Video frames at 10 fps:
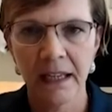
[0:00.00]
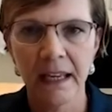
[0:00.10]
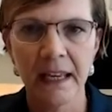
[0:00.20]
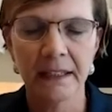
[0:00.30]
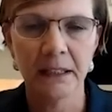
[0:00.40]

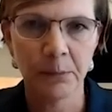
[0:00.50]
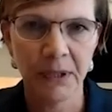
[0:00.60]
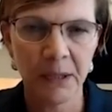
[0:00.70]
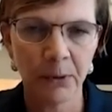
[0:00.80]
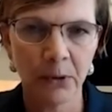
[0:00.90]
And in
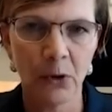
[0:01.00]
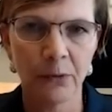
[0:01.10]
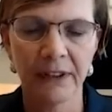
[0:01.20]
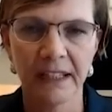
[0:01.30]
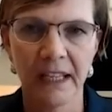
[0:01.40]
people
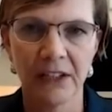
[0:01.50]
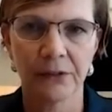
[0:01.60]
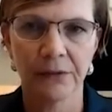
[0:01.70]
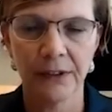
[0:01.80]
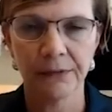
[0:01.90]
over the age
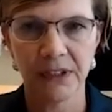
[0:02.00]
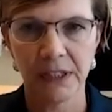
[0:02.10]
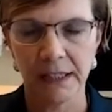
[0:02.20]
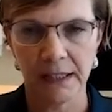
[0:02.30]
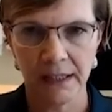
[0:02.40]
of
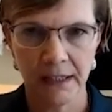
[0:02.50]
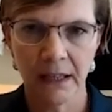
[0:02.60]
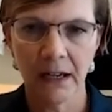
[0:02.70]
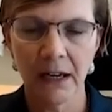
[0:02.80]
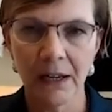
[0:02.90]
50,
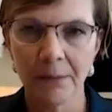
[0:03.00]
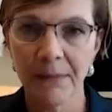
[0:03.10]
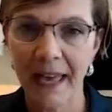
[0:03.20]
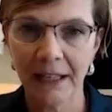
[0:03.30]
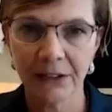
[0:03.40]

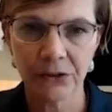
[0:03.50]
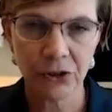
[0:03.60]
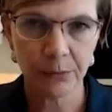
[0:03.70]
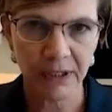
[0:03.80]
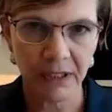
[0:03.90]
that
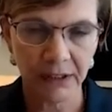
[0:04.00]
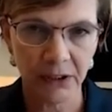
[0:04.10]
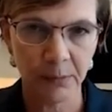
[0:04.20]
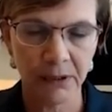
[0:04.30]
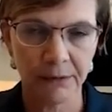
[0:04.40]
should be a
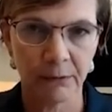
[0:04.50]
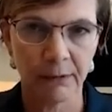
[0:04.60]
little bit of a